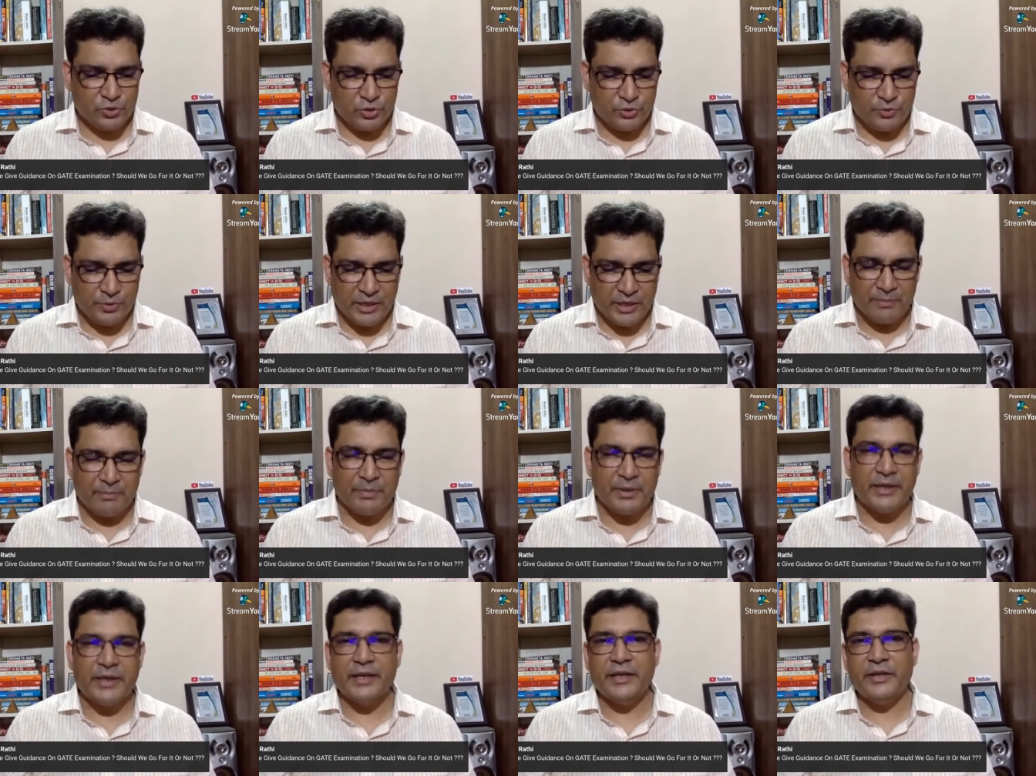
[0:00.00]
should be
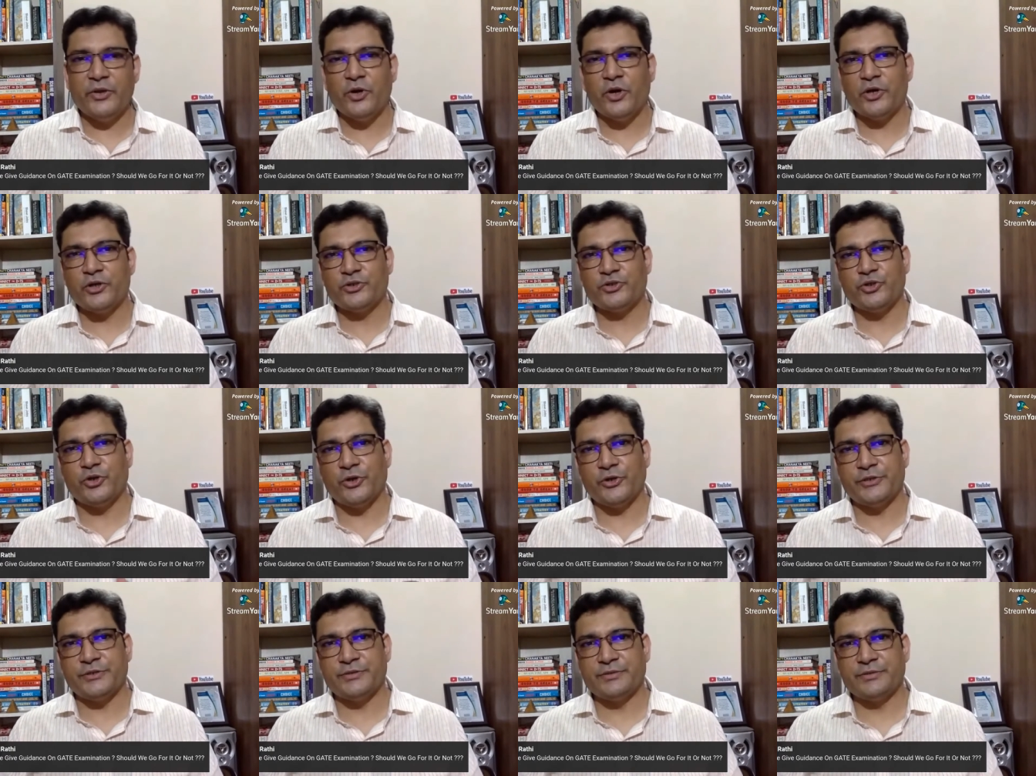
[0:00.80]
completely your
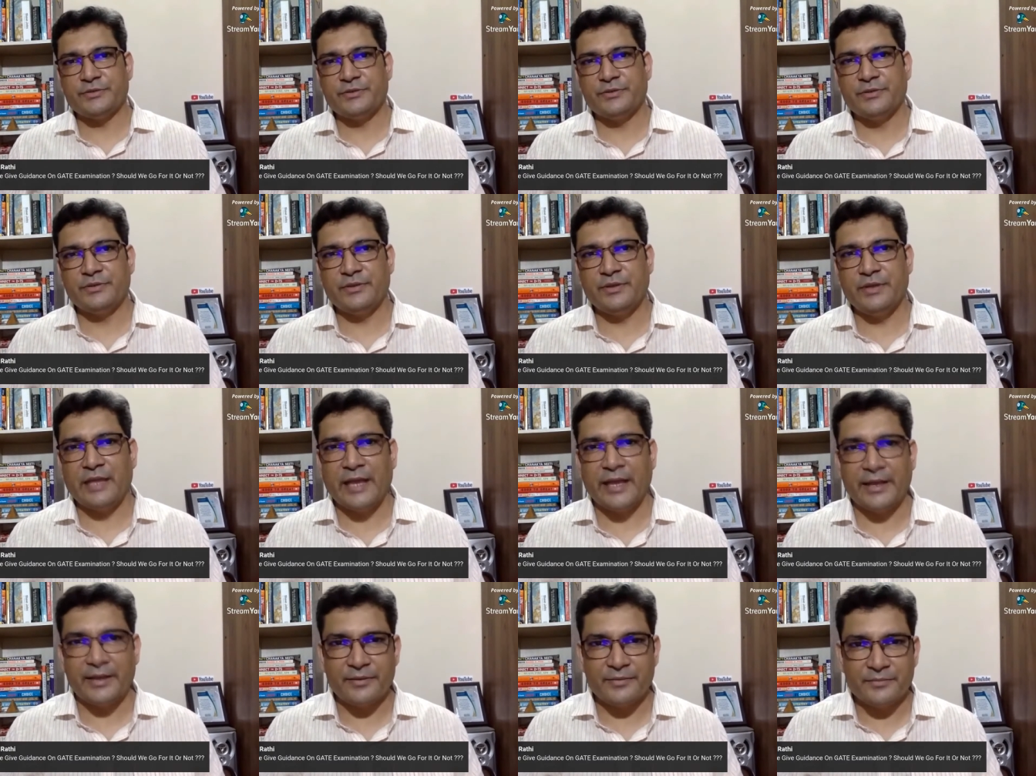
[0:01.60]
choice.
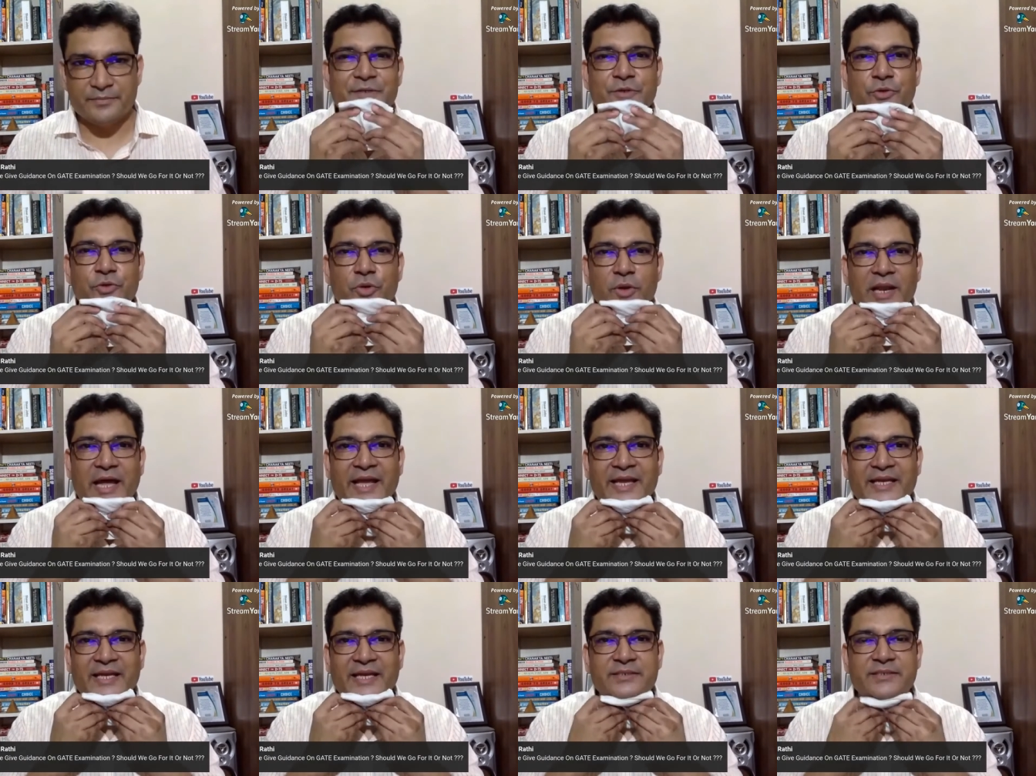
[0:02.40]
Like, do you
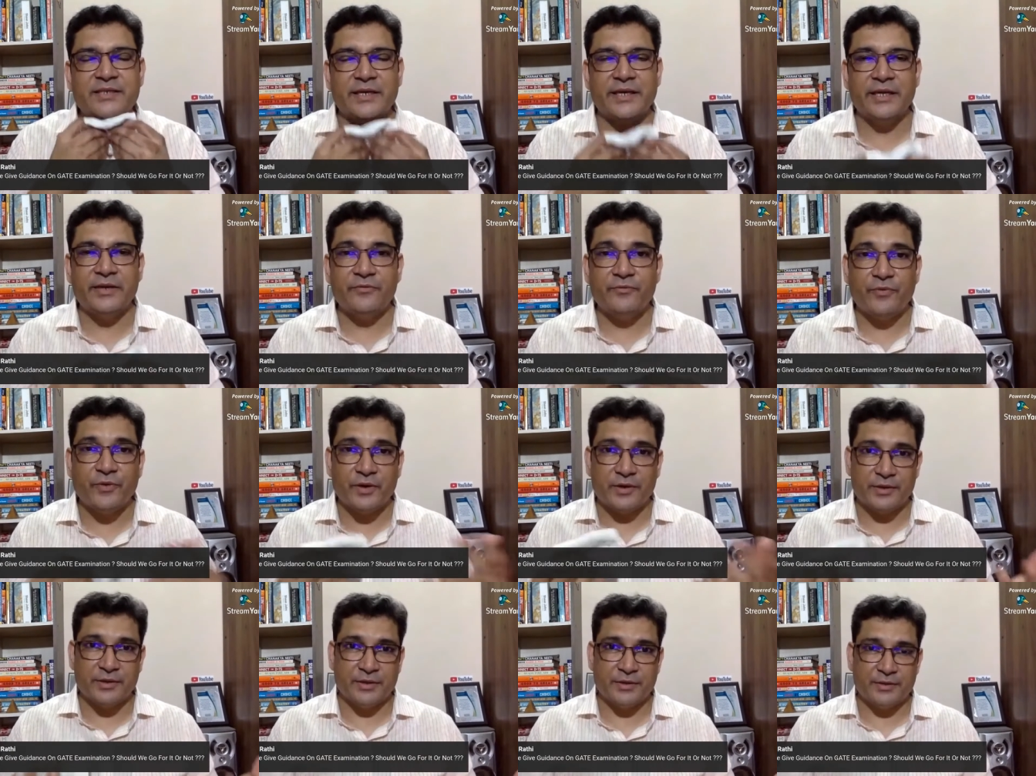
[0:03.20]
like studying
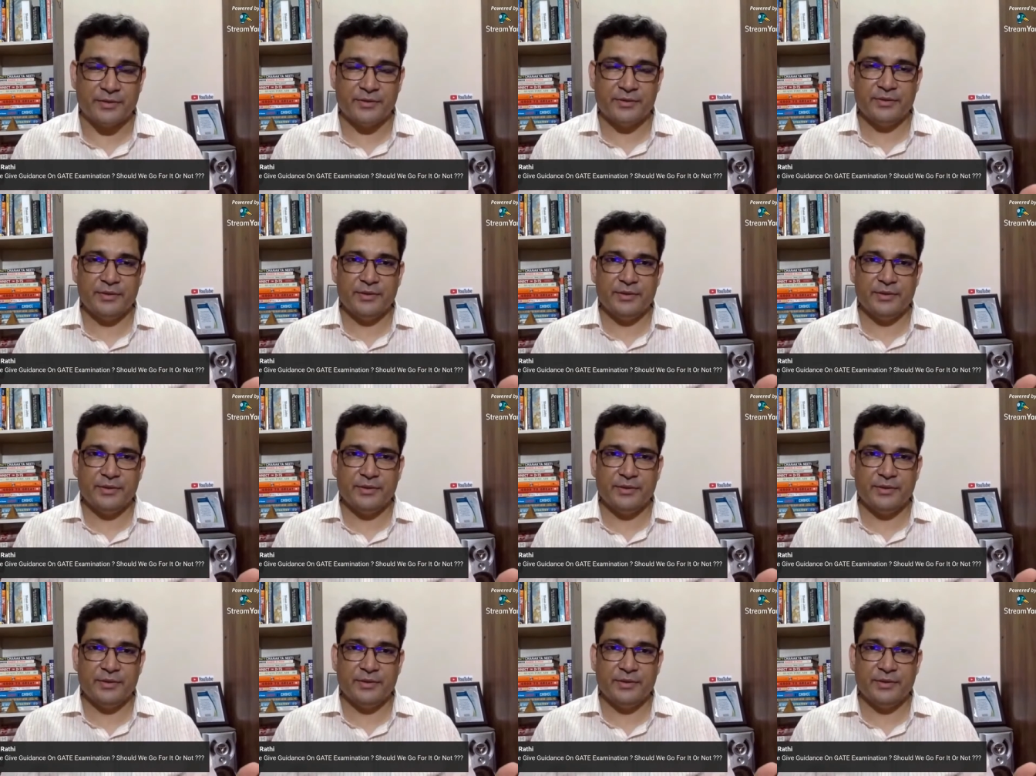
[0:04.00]
further?